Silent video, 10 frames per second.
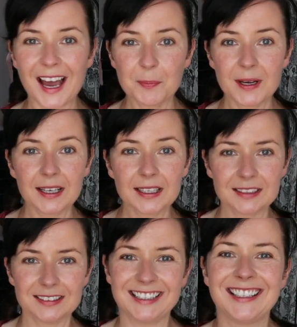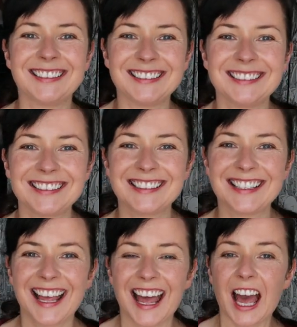I'm back.
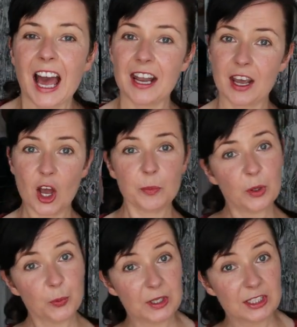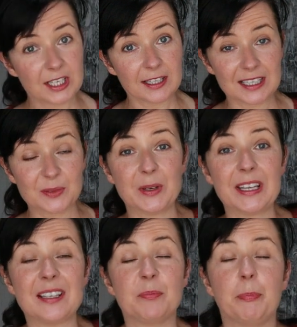And I hope you appreciate this, but
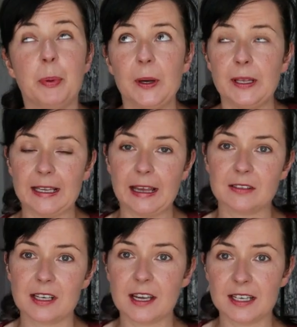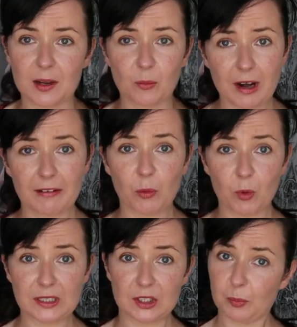it is boiling outside and I'm wearing a
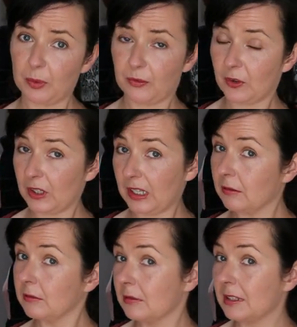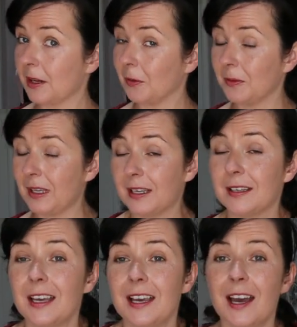woolly jumper for you, so yeah.
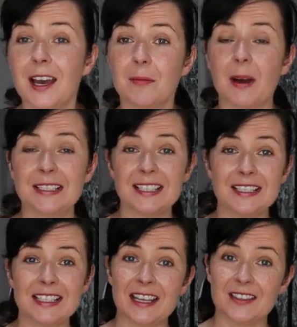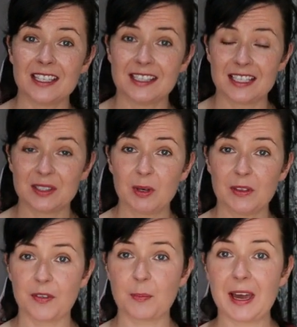I didn't knit this
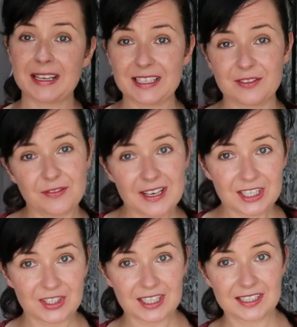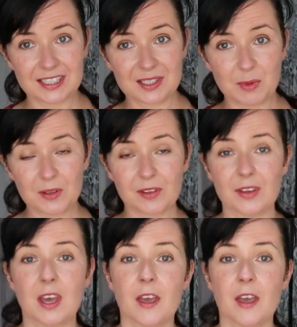month, but I did finish this month.